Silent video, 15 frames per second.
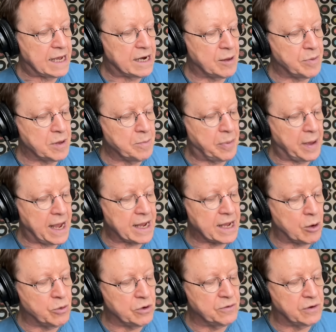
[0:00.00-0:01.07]
Had I been
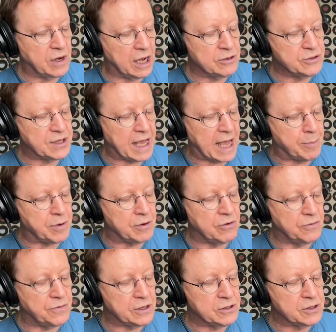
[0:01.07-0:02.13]
paying, I would have closed the app
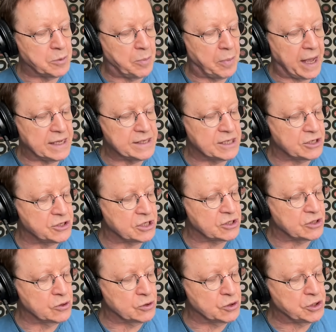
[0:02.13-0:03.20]
and refused to pay such
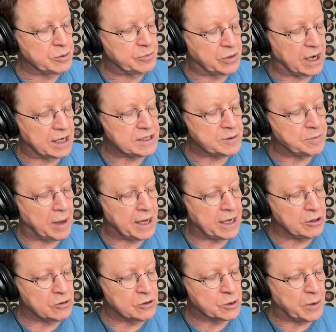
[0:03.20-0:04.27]
extortionate prices. My
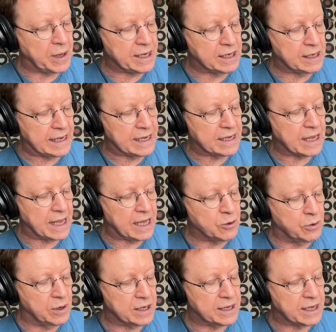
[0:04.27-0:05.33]
in-laws were
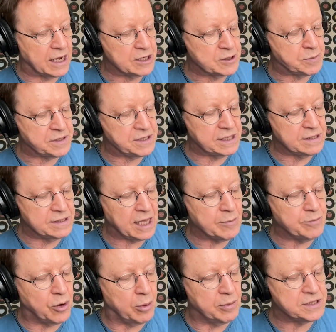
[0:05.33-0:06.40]
equally aghast, but since
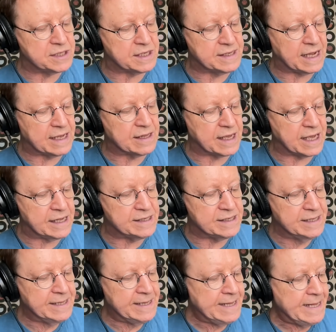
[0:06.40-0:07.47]
they'd promised to take the
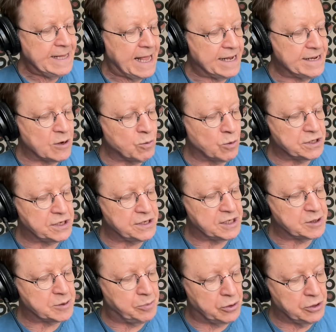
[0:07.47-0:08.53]
kids and didn't want to
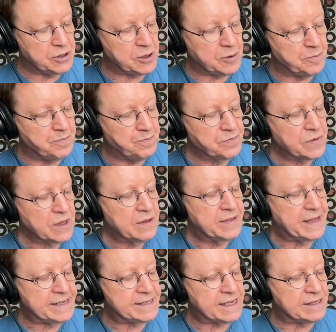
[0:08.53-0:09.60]
disappoint them,
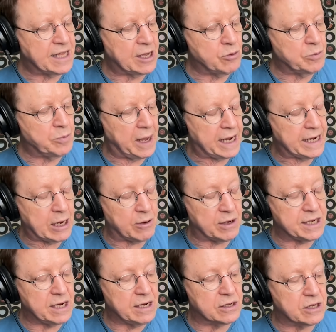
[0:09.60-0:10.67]
they said they would pay.
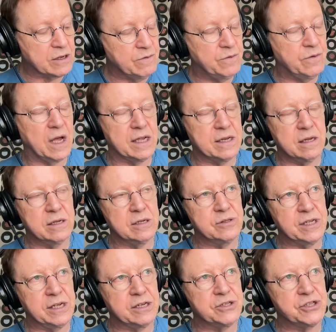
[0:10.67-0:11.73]
Now, I did
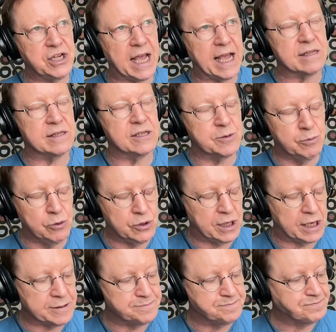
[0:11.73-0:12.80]
a check this
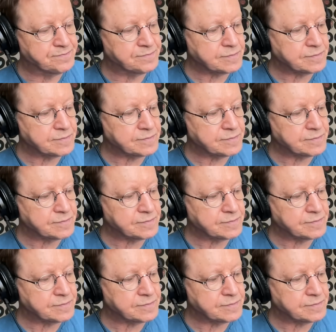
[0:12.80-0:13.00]
morning.